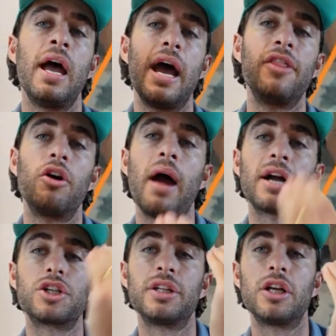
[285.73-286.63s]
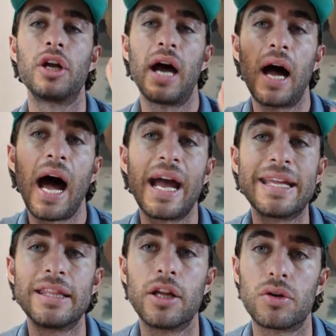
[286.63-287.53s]
and they're actually gonna
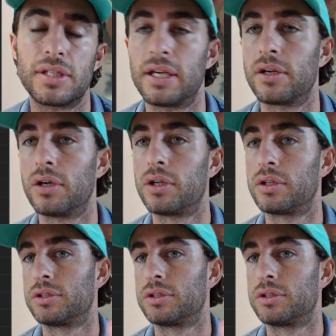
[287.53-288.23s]
heighten their signal.